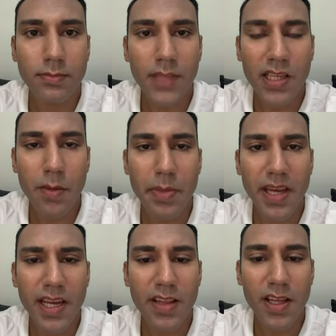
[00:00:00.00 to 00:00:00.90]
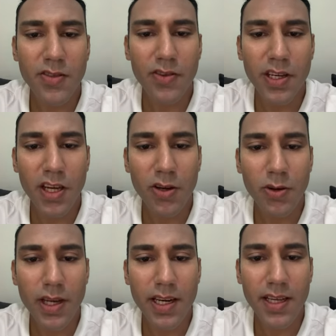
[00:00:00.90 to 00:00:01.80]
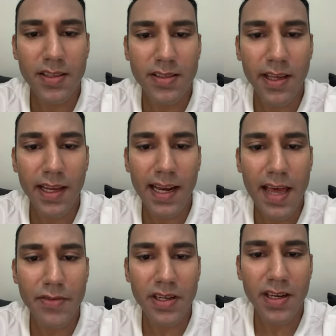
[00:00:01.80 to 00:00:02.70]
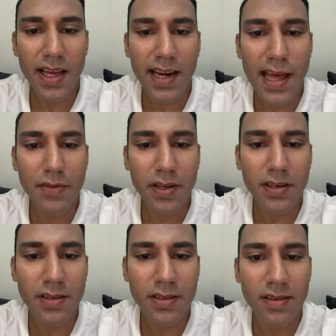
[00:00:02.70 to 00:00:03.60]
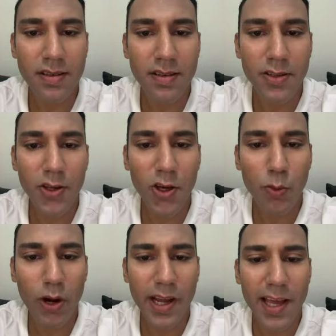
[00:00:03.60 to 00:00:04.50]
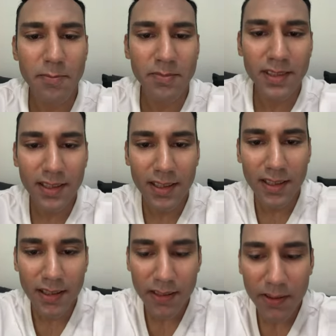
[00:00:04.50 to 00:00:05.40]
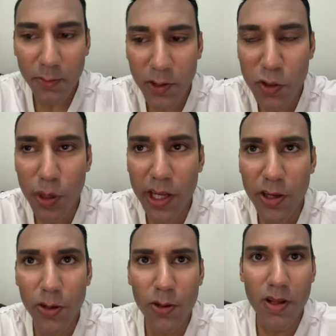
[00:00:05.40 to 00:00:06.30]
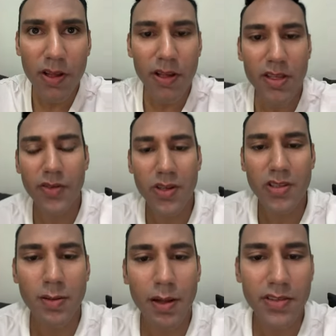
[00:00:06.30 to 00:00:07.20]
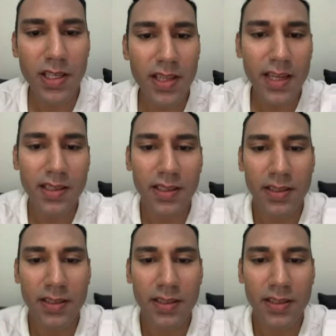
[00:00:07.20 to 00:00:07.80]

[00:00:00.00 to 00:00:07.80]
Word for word: As I'm beginning this video, it is 11.11 here where I am, which is pretty cool. It's the first time I've seen that.